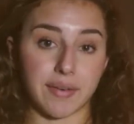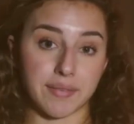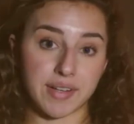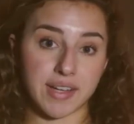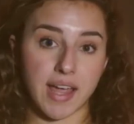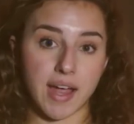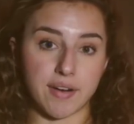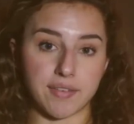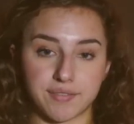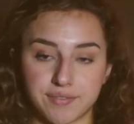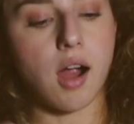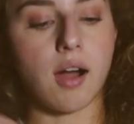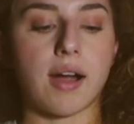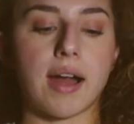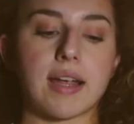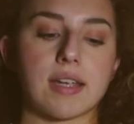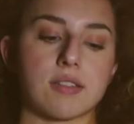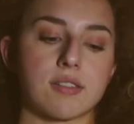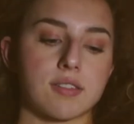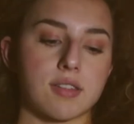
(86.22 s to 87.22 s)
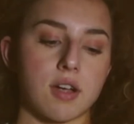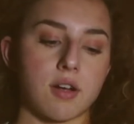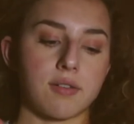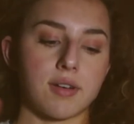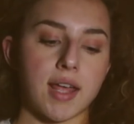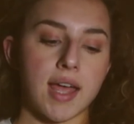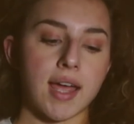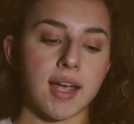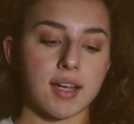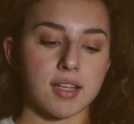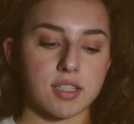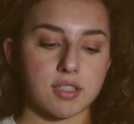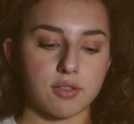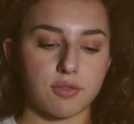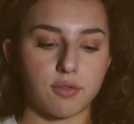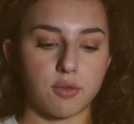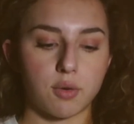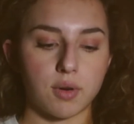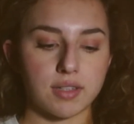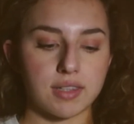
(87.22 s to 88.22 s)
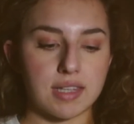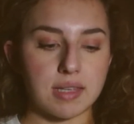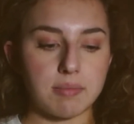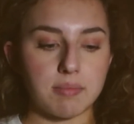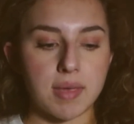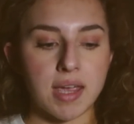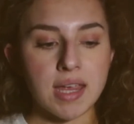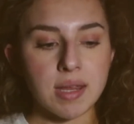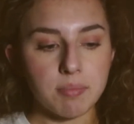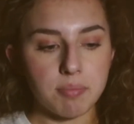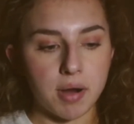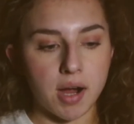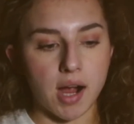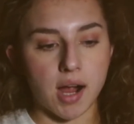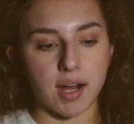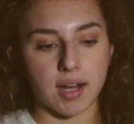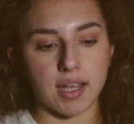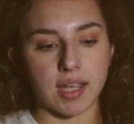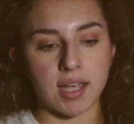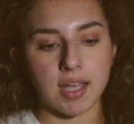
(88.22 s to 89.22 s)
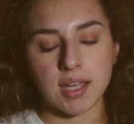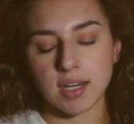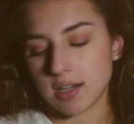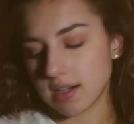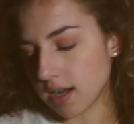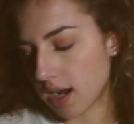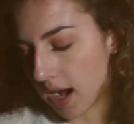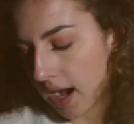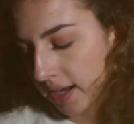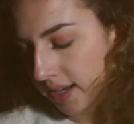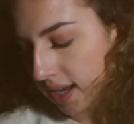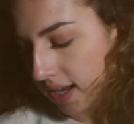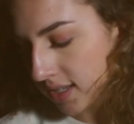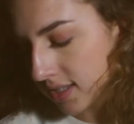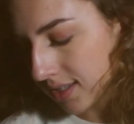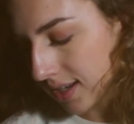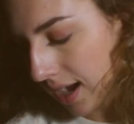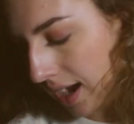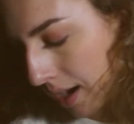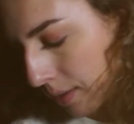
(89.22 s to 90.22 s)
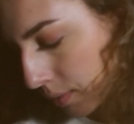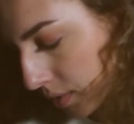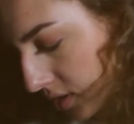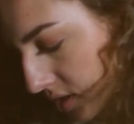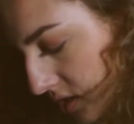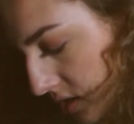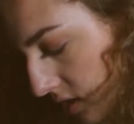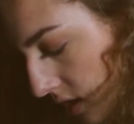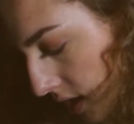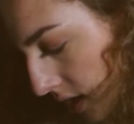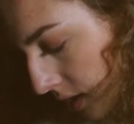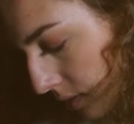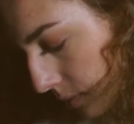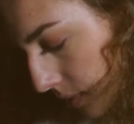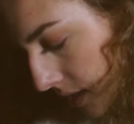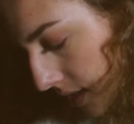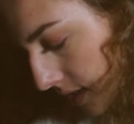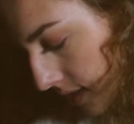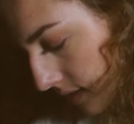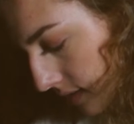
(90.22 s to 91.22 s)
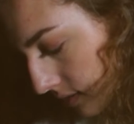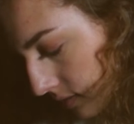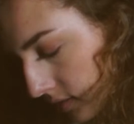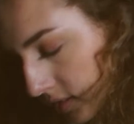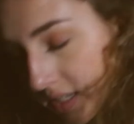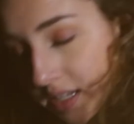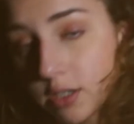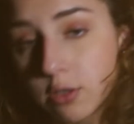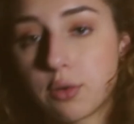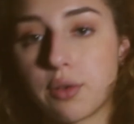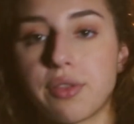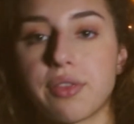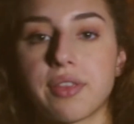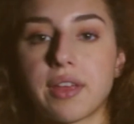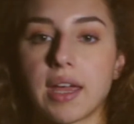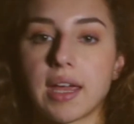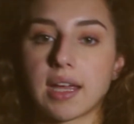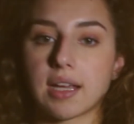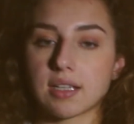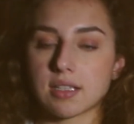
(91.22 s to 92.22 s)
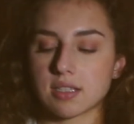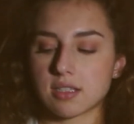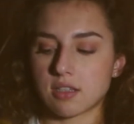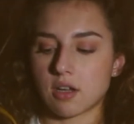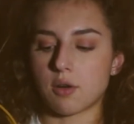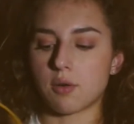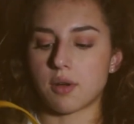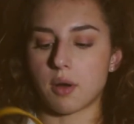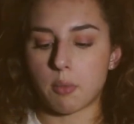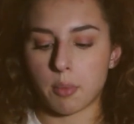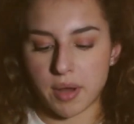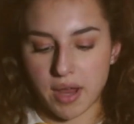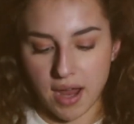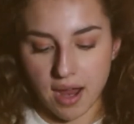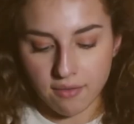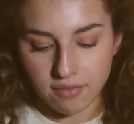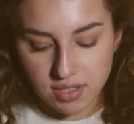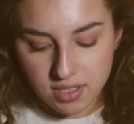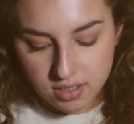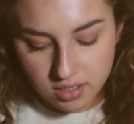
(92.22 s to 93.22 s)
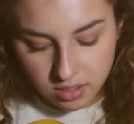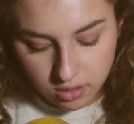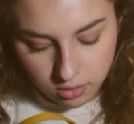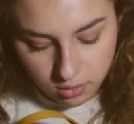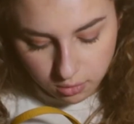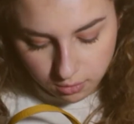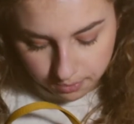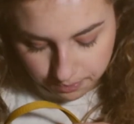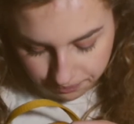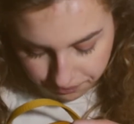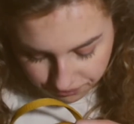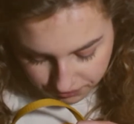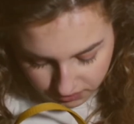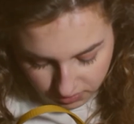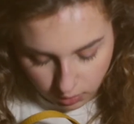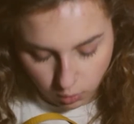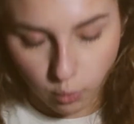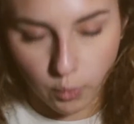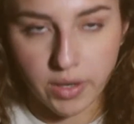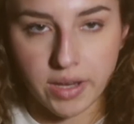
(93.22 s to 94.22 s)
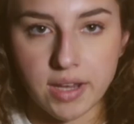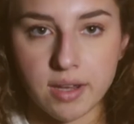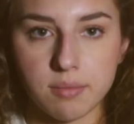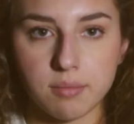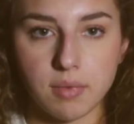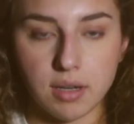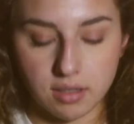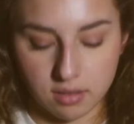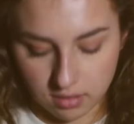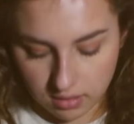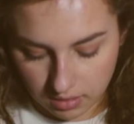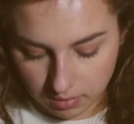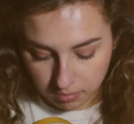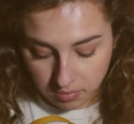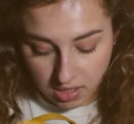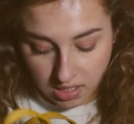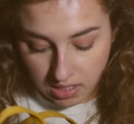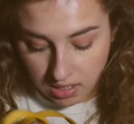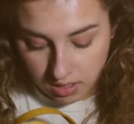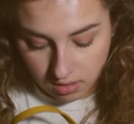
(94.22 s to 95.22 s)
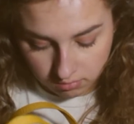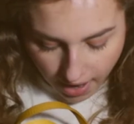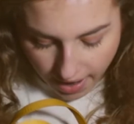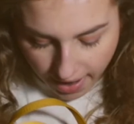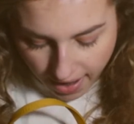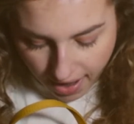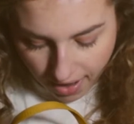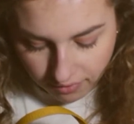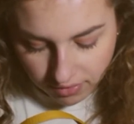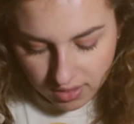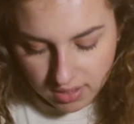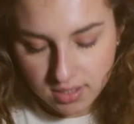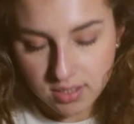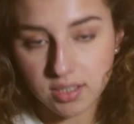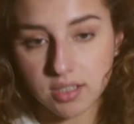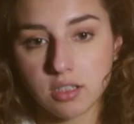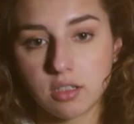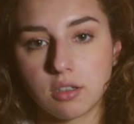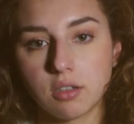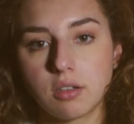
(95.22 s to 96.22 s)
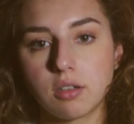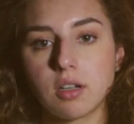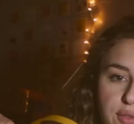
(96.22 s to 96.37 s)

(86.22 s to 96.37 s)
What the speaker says: we go. Alright, so next for the main pocket, I guess I will start with little things. So we have this little, I have this little